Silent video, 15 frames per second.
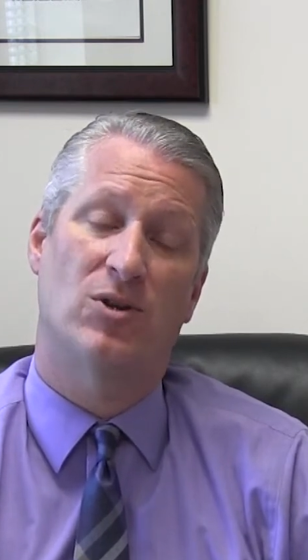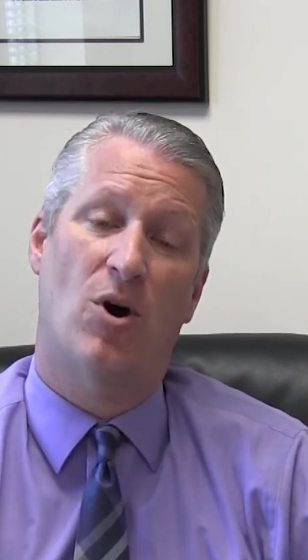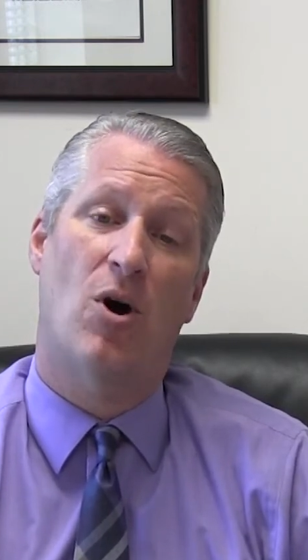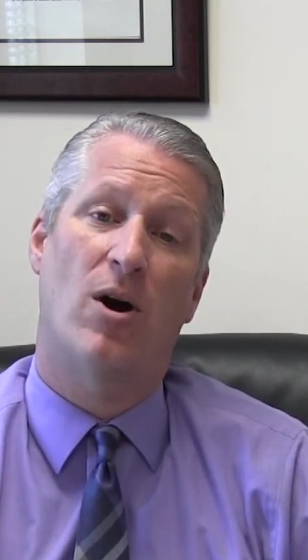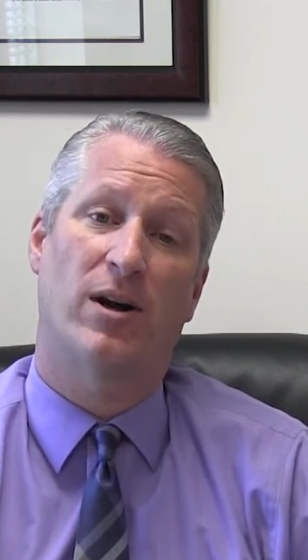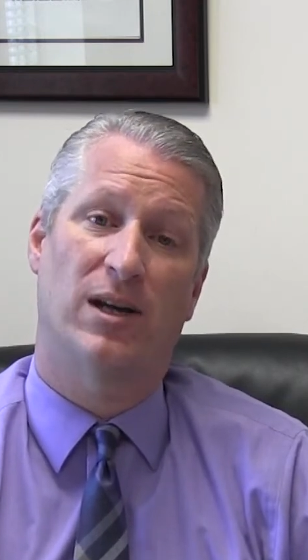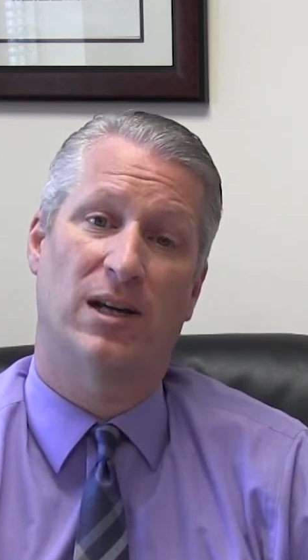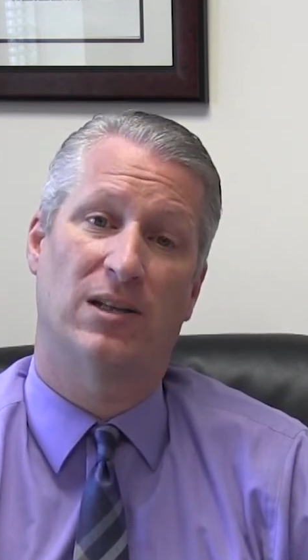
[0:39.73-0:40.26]

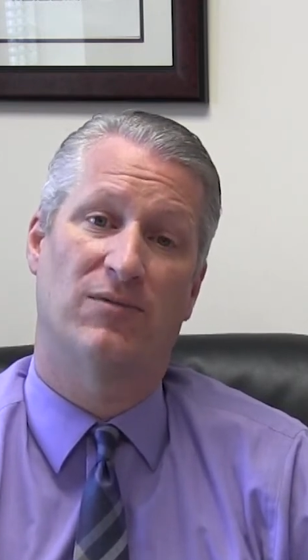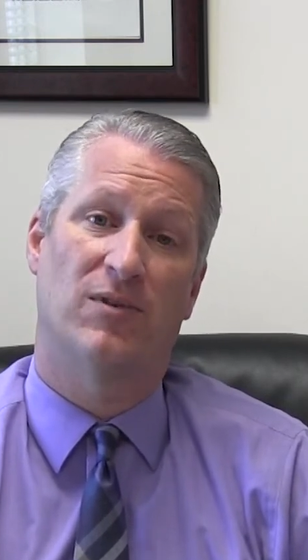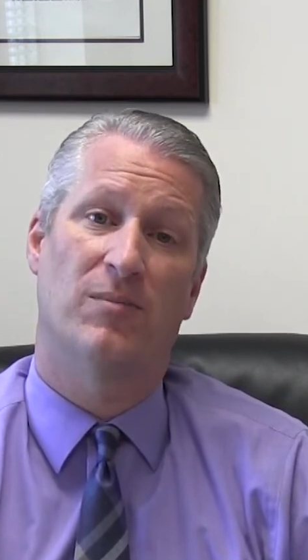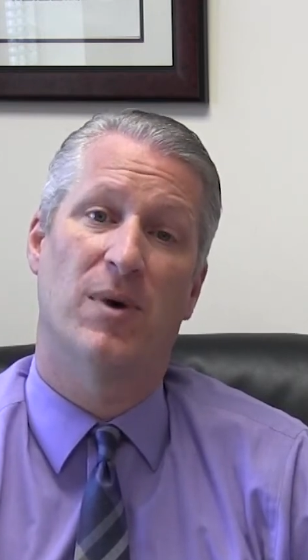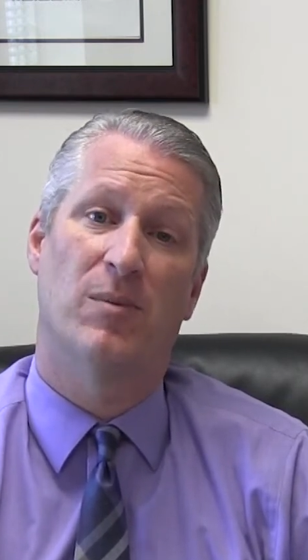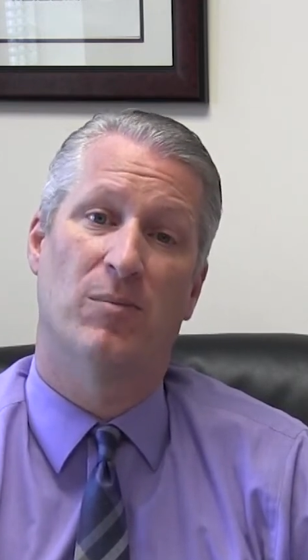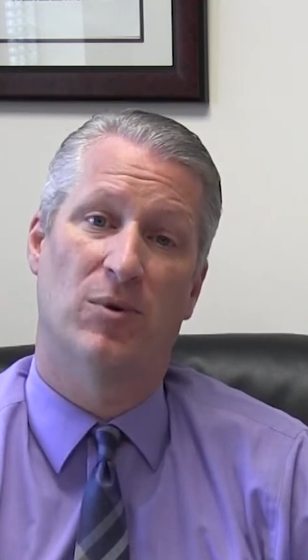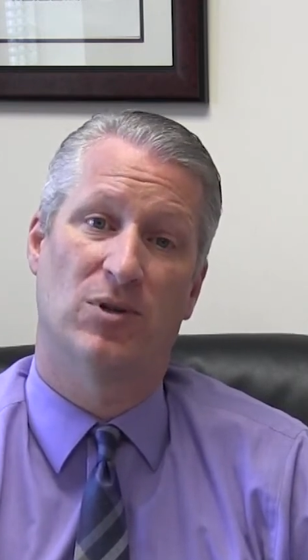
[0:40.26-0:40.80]
targets for
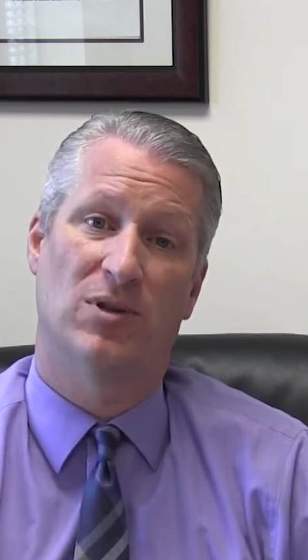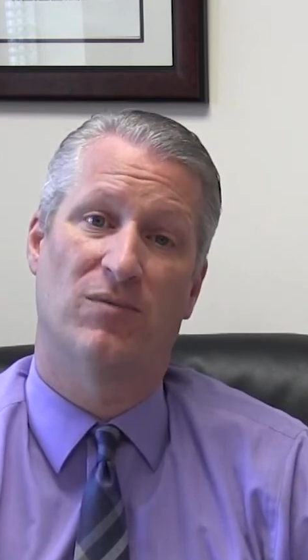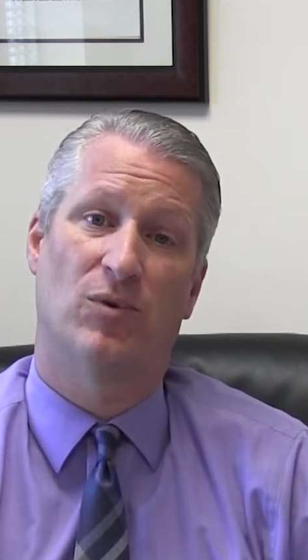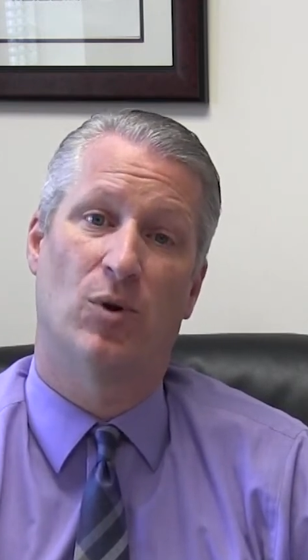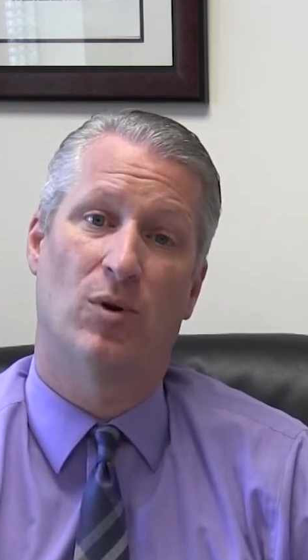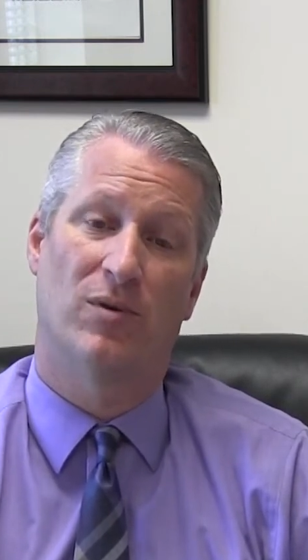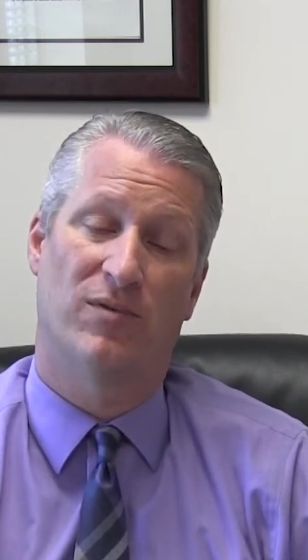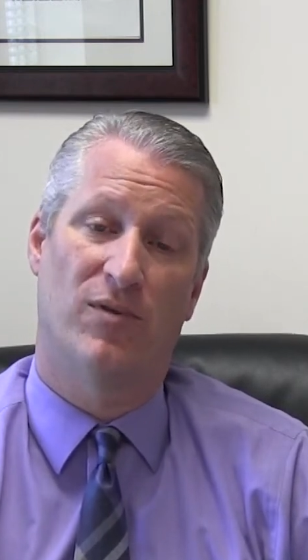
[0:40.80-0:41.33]
members of
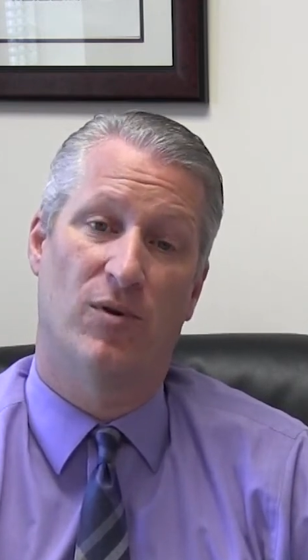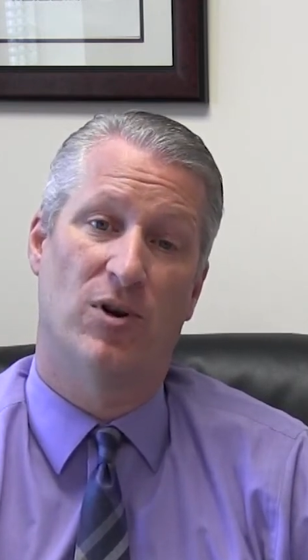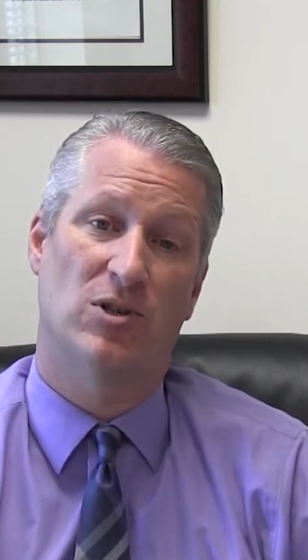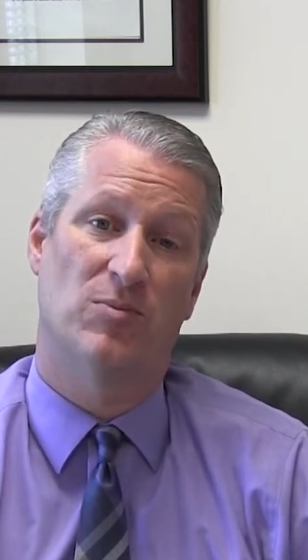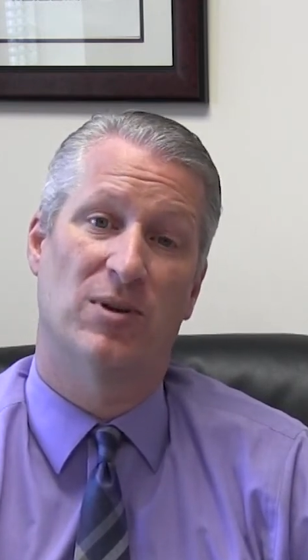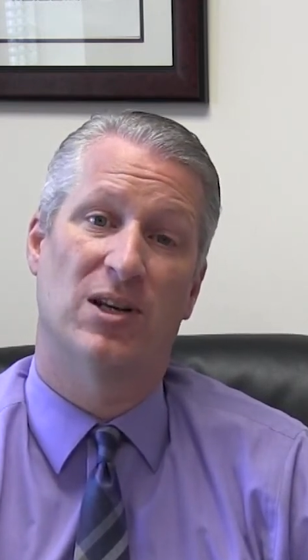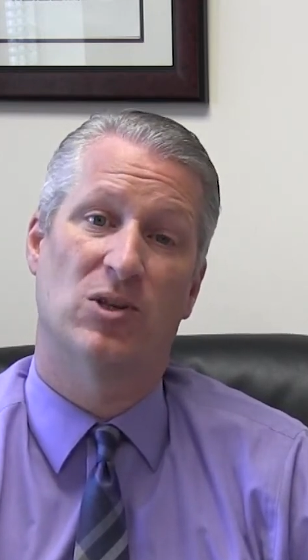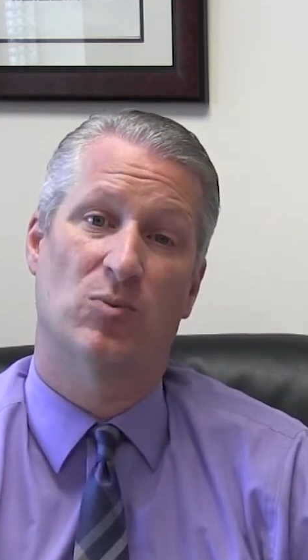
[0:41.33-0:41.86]
law
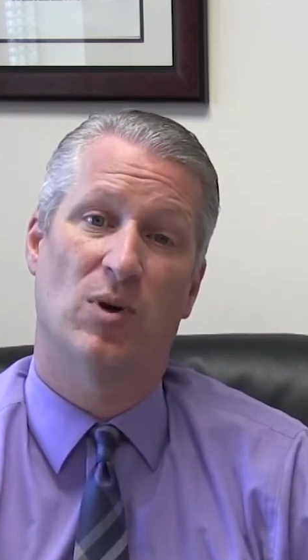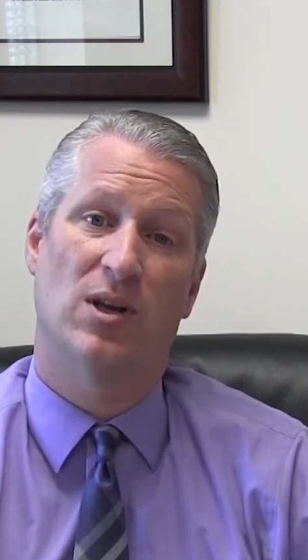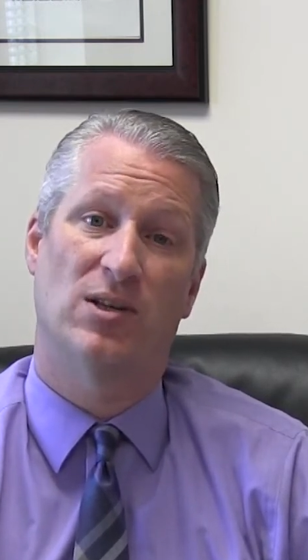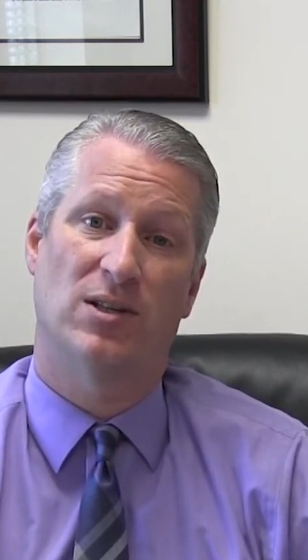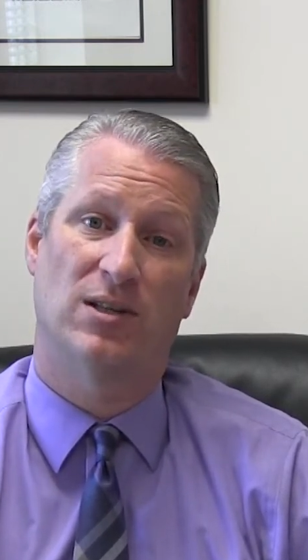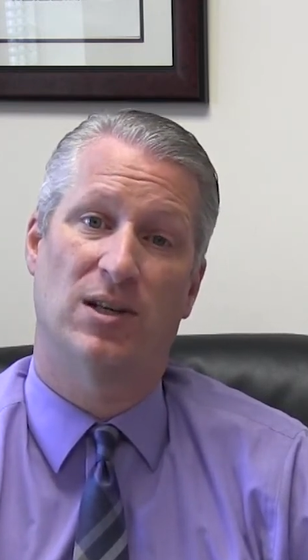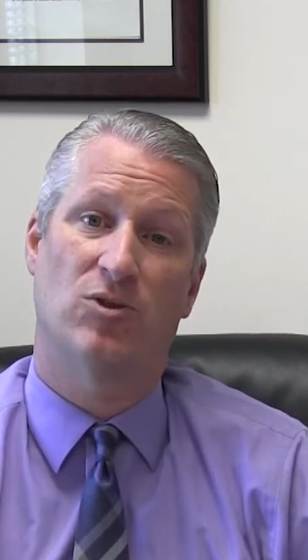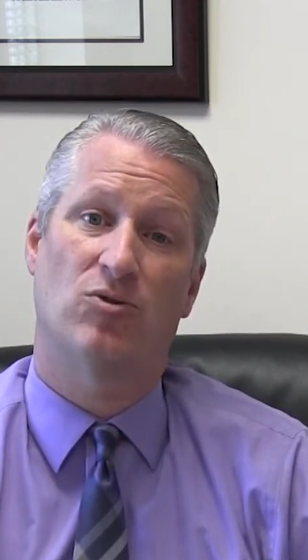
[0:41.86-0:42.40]
enforcement as well
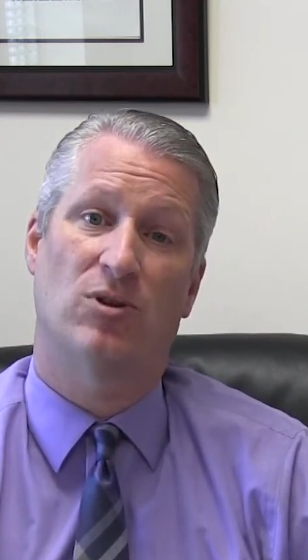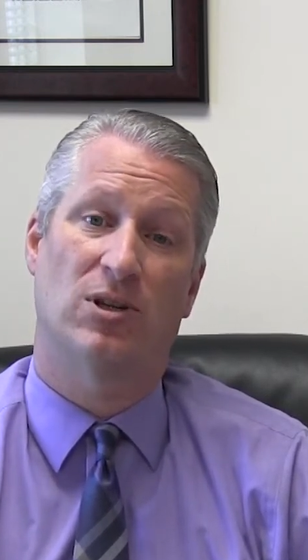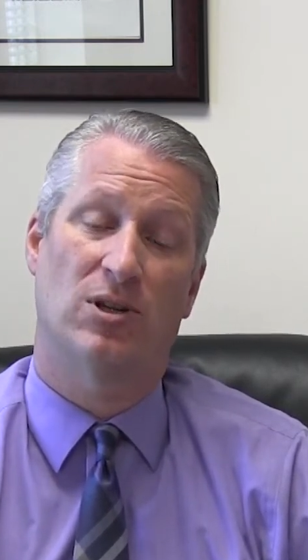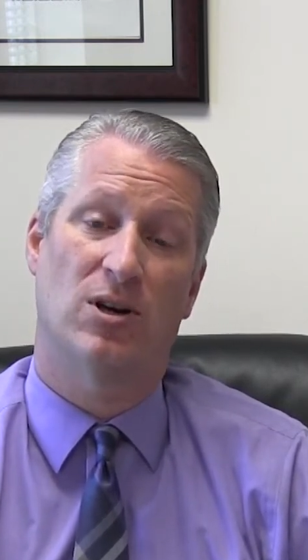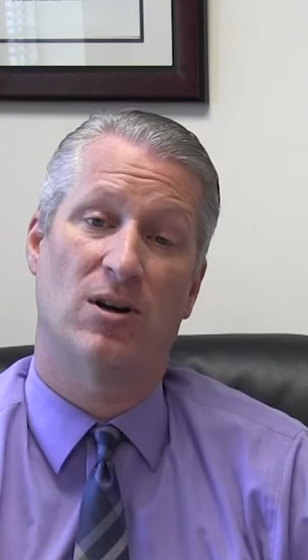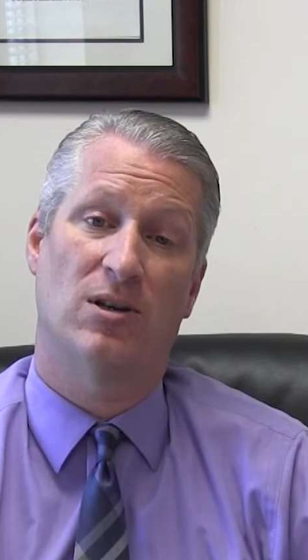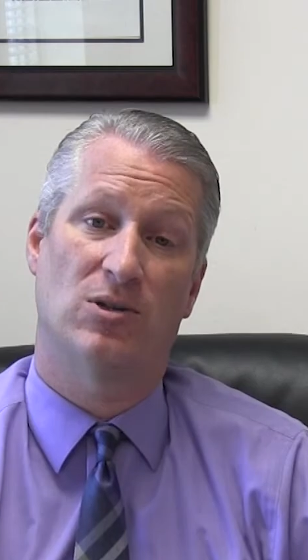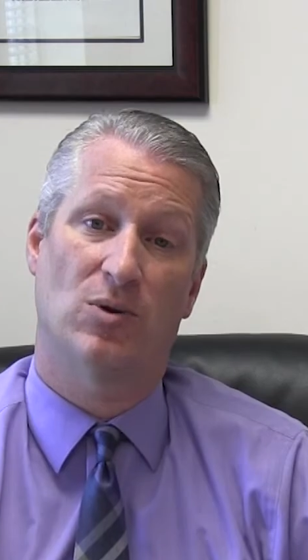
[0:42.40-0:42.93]
as the district
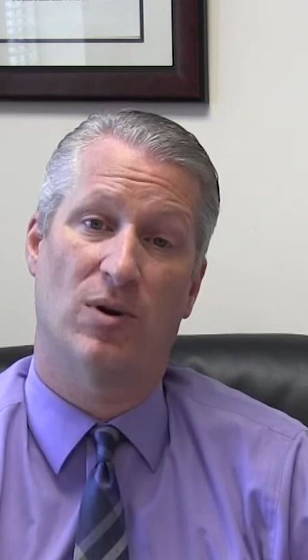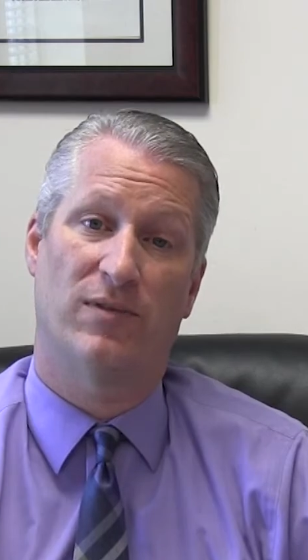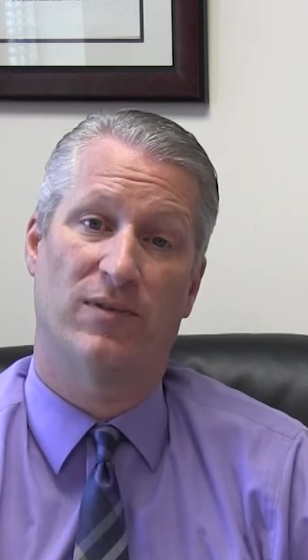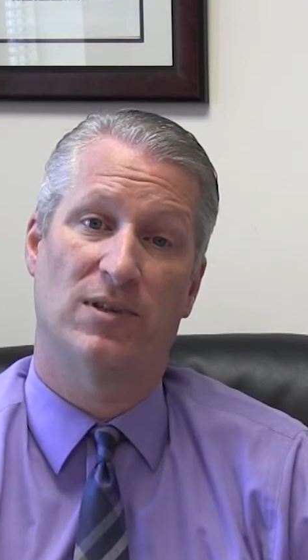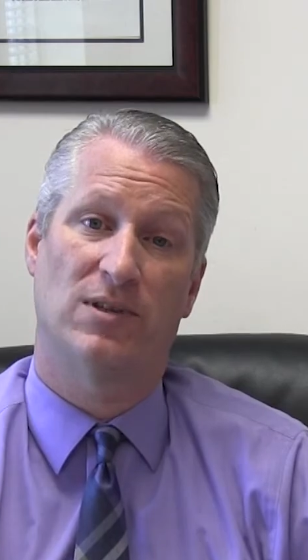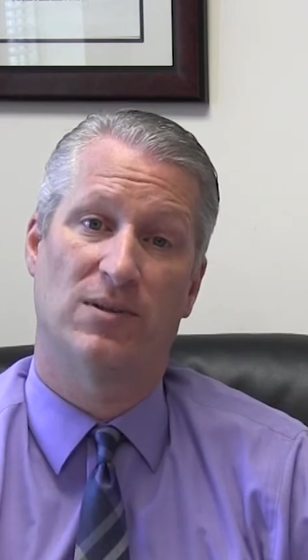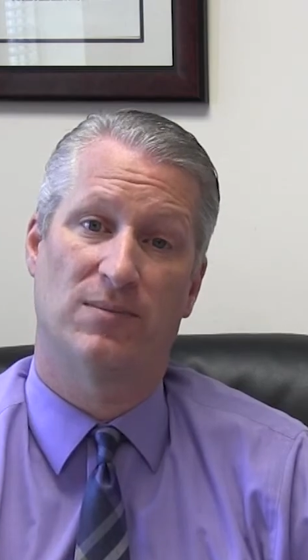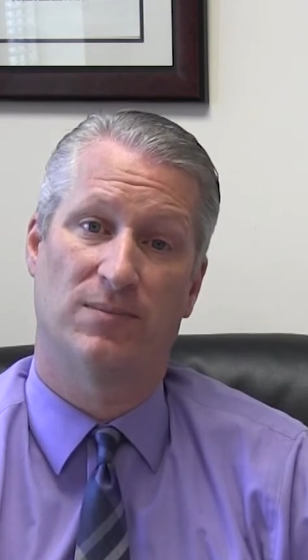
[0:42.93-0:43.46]
attorney's
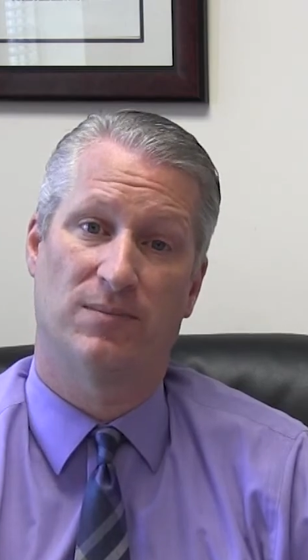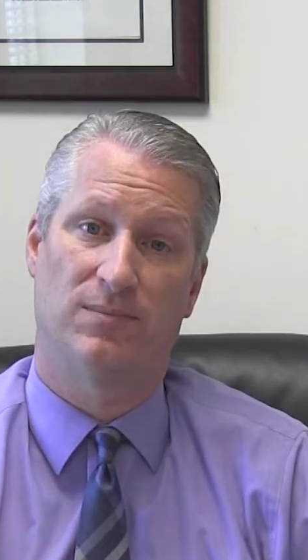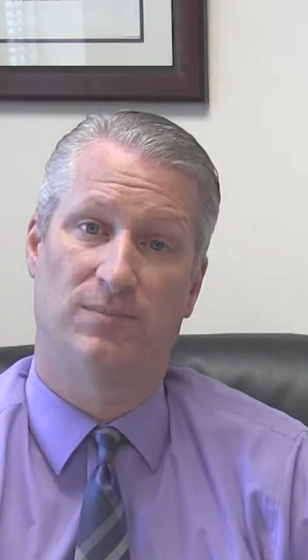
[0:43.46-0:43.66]
office.